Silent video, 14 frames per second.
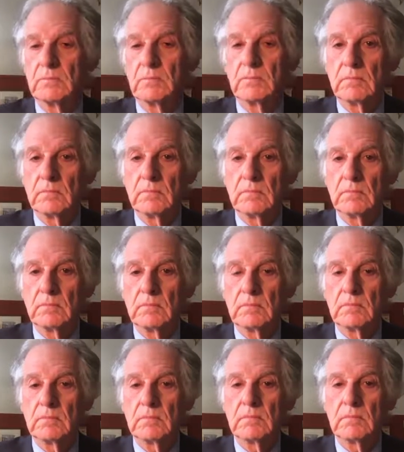
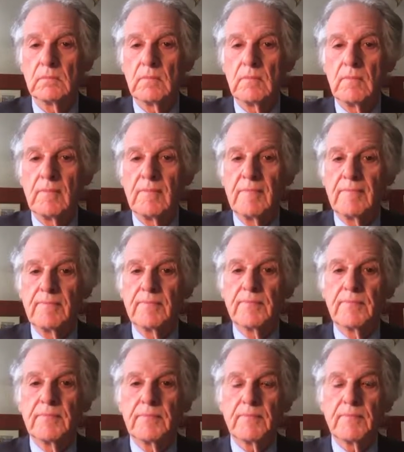No one is speaking in this clip.